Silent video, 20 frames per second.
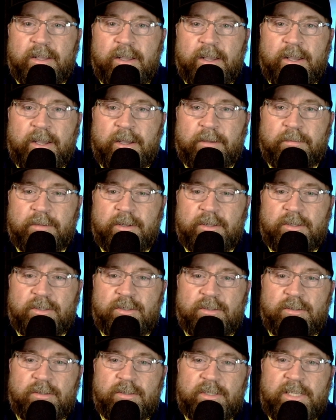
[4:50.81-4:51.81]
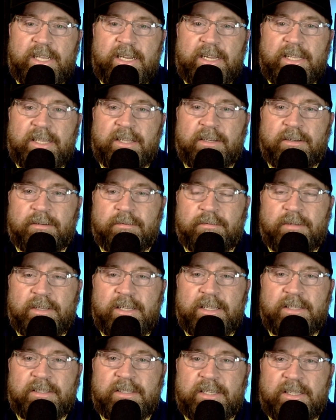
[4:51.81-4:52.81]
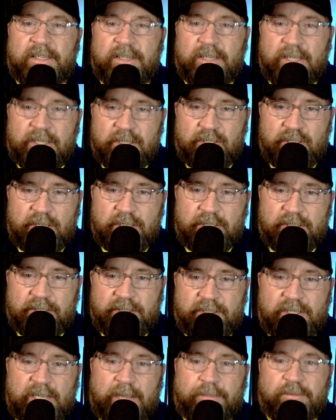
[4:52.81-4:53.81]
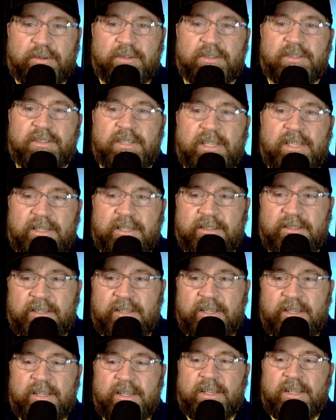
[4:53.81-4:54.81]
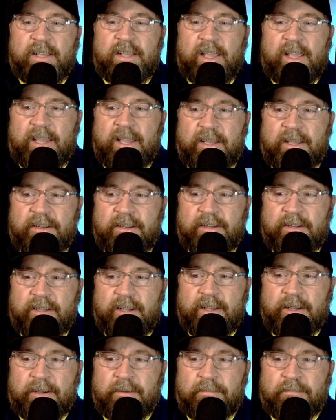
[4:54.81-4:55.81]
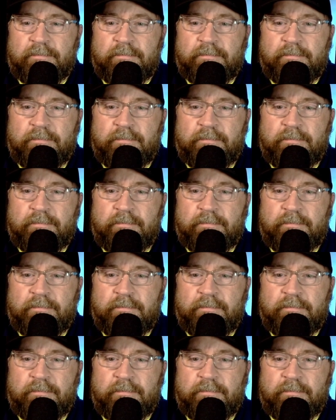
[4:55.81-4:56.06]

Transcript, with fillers: Um, Gideon is in Judges chapter six, and um,